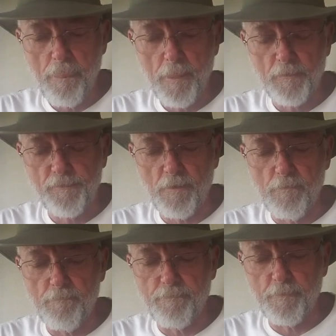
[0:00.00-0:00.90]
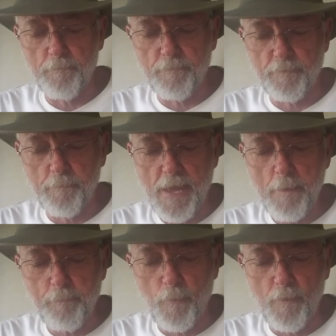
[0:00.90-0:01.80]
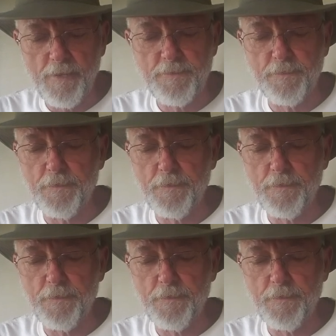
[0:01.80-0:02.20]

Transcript: So from that point,